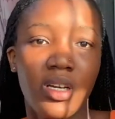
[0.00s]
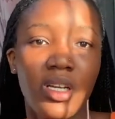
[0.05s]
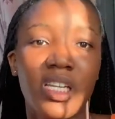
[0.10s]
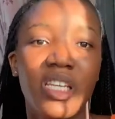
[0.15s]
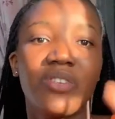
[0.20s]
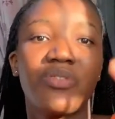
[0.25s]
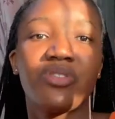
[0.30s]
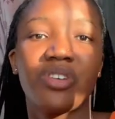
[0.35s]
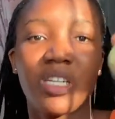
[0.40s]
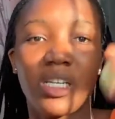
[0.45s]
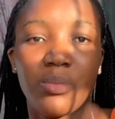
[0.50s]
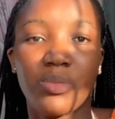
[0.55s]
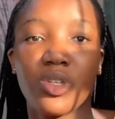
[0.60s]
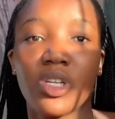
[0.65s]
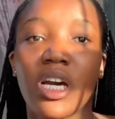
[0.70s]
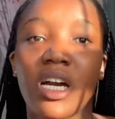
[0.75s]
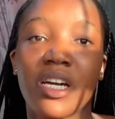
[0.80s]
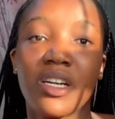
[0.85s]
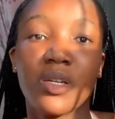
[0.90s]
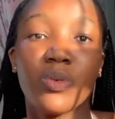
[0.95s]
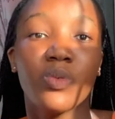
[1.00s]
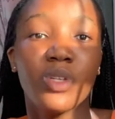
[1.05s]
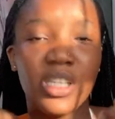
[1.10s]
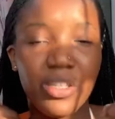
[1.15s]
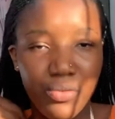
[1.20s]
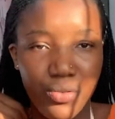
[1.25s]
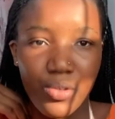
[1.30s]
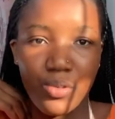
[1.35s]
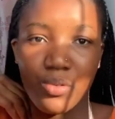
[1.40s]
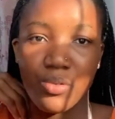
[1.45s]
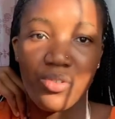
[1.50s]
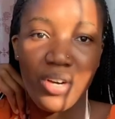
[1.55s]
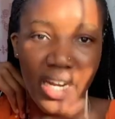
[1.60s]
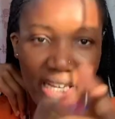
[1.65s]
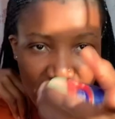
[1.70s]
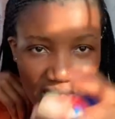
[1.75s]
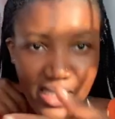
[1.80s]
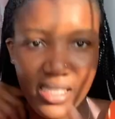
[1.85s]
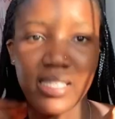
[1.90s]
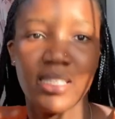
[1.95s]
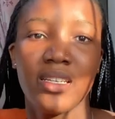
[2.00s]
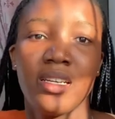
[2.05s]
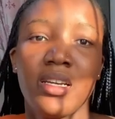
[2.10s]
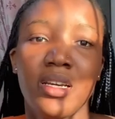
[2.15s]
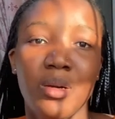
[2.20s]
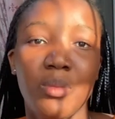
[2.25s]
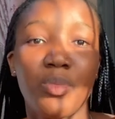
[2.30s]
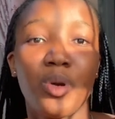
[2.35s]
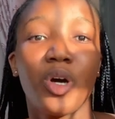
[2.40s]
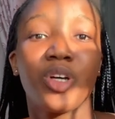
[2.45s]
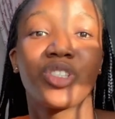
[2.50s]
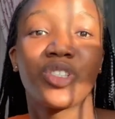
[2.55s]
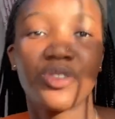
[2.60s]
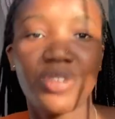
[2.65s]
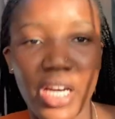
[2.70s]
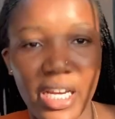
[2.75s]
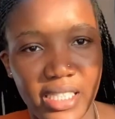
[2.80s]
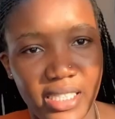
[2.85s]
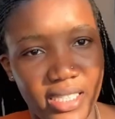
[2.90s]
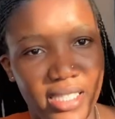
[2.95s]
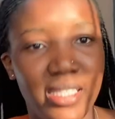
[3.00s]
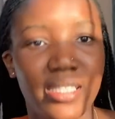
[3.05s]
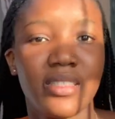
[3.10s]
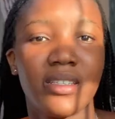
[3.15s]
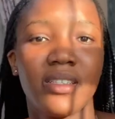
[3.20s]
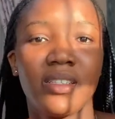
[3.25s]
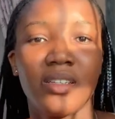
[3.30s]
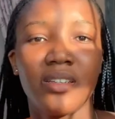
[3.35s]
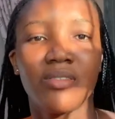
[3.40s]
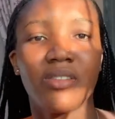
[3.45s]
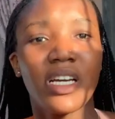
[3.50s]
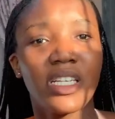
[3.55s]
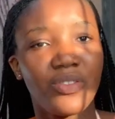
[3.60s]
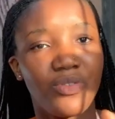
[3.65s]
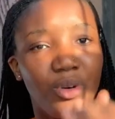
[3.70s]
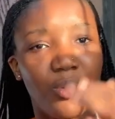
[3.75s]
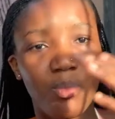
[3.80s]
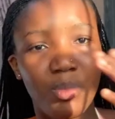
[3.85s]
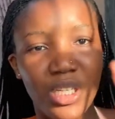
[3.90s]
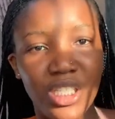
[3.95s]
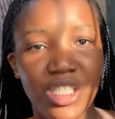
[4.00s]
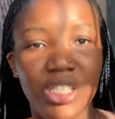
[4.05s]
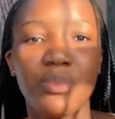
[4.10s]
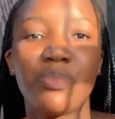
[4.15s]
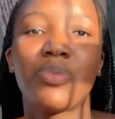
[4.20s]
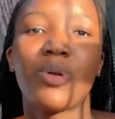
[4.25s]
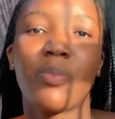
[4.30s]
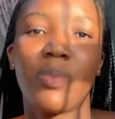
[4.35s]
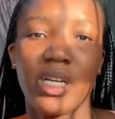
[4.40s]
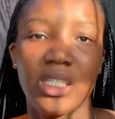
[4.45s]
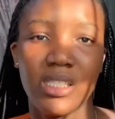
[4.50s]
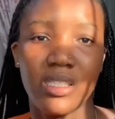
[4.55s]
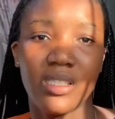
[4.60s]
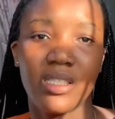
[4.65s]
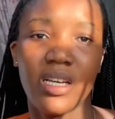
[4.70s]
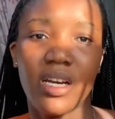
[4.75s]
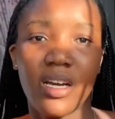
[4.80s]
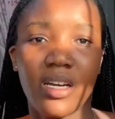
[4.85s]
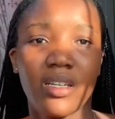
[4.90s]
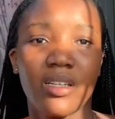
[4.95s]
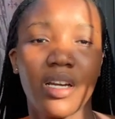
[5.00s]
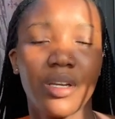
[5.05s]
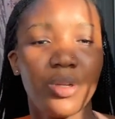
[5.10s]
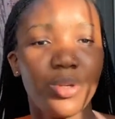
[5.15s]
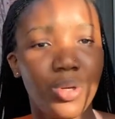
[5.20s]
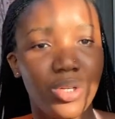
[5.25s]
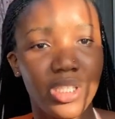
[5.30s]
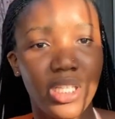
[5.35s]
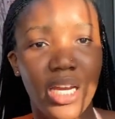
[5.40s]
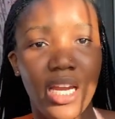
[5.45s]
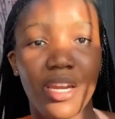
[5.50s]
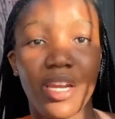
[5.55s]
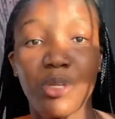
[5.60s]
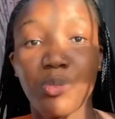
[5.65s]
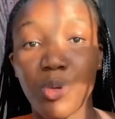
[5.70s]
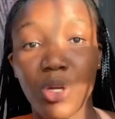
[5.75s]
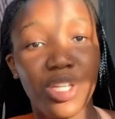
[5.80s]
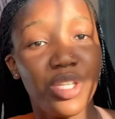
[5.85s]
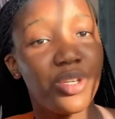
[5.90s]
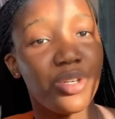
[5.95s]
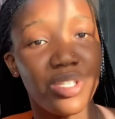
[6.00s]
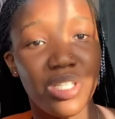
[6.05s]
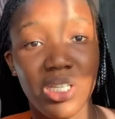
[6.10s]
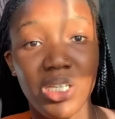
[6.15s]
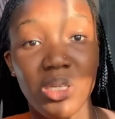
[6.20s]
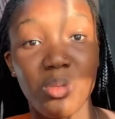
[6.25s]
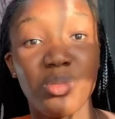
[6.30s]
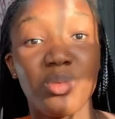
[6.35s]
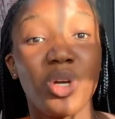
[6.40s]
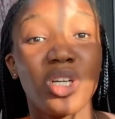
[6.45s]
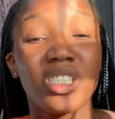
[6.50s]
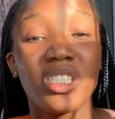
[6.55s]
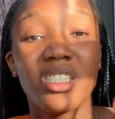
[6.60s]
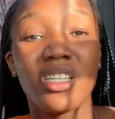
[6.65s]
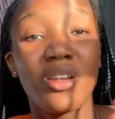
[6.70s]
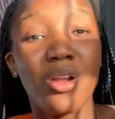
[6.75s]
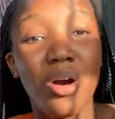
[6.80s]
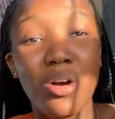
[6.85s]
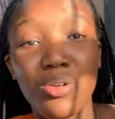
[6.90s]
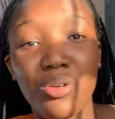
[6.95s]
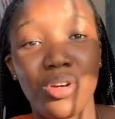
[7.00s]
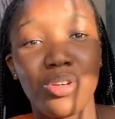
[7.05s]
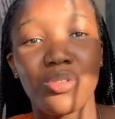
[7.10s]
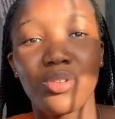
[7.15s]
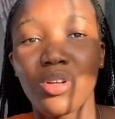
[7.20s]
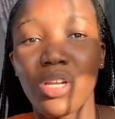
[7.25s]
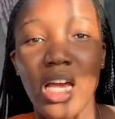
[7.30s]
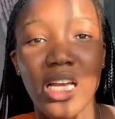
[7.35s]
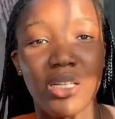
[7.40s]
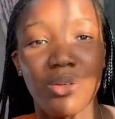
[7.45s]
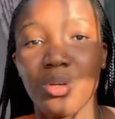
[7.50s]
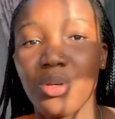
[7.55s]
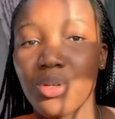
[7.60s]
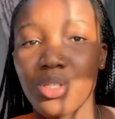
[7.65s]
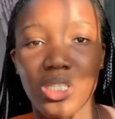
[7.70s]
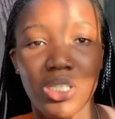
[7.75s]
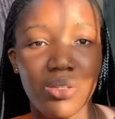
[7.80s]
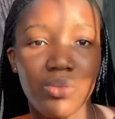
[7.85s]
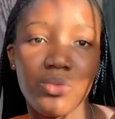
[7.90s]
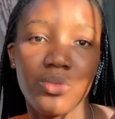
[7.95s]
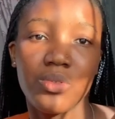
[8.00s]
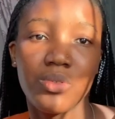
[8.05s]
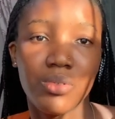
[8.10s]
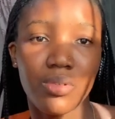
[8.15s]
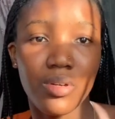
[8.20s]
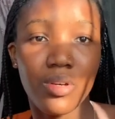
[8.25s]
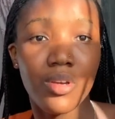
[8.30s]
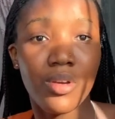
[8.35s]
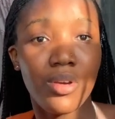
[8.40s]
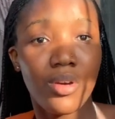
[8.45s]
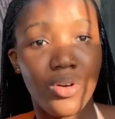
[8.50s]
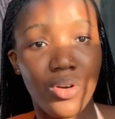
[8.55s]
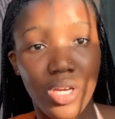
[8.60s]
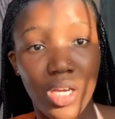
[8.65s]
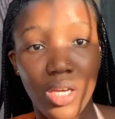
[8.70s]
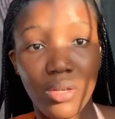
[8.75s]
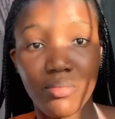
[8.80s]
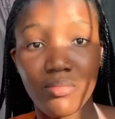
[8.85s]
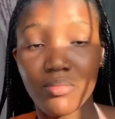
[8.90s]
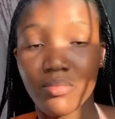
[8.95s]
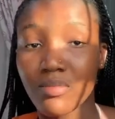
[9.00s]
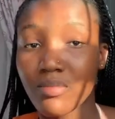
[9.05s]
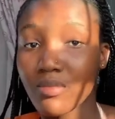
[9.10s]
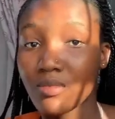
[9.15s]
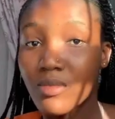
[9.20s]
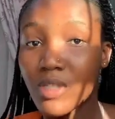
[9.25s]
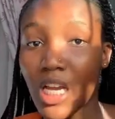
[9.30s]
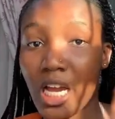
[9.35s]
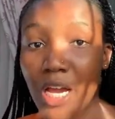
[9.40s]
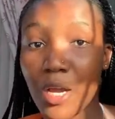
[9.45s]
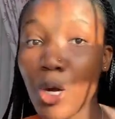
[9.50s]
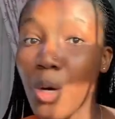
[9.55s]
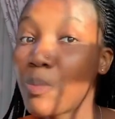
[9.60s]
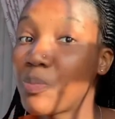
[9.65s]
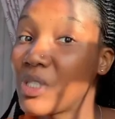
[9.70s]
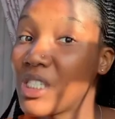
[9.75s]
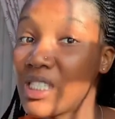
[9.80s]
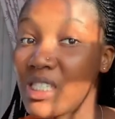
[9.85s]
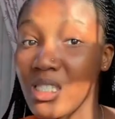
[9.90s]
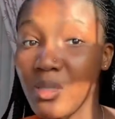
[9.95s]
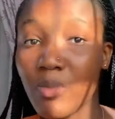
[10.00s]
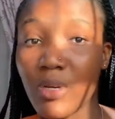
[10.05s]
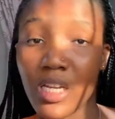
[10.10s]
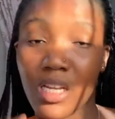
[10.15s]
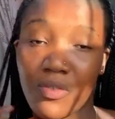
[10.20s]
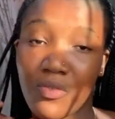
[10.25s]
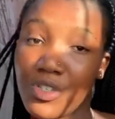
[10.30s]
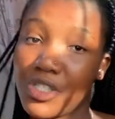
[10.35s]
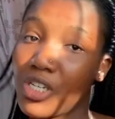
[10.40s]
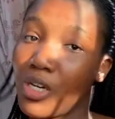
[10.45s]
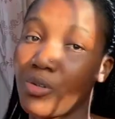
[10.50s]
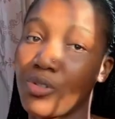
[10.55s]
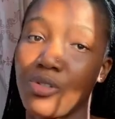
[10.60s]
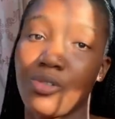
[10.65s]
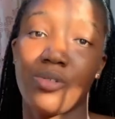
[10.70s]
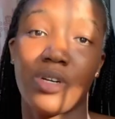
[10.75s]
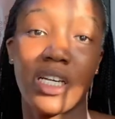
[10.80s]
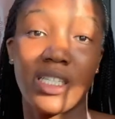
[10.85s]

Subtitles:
Leave cream so that cream will leave you. Rest. Bros, rest. Rest from bleaching properties. Are you not tired? You're spoiling your skin because in the long run, you don't like the way your skin will look. Okay? I hope this is beneficial to you.